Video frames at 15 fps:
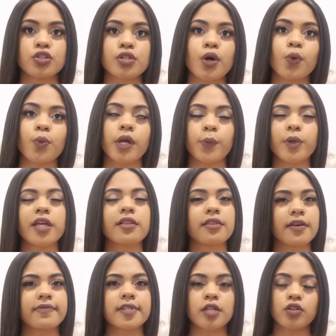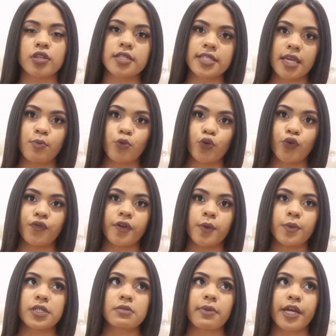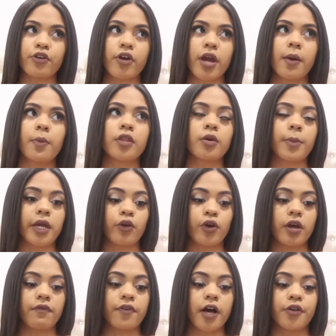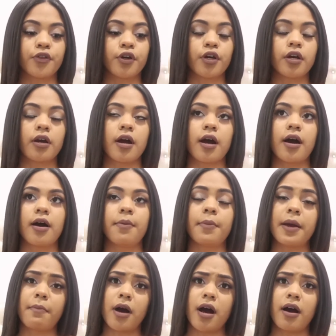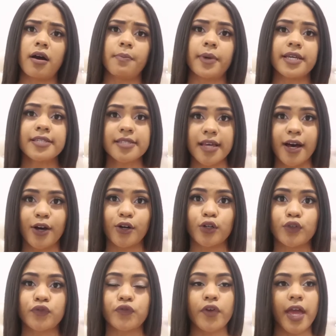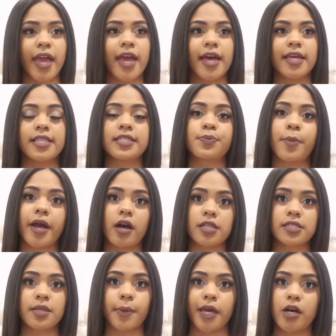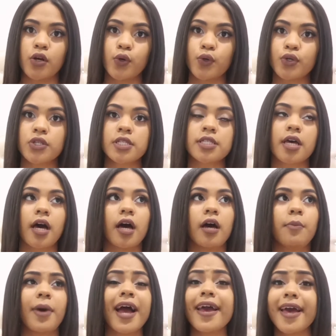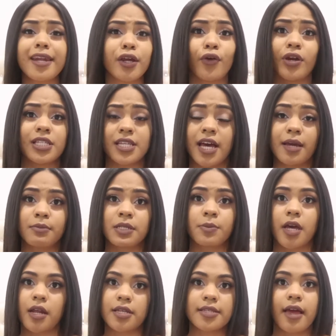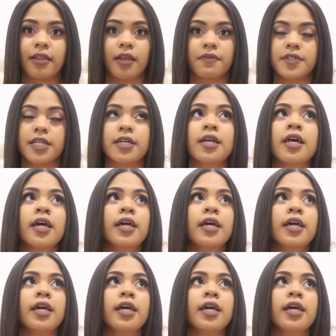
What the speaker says: So when we lived under the same roof, it was my grandmother, my grandfather, my mom, myself, and my aunts and my uncles. I had a great time, to be honest. I loved it.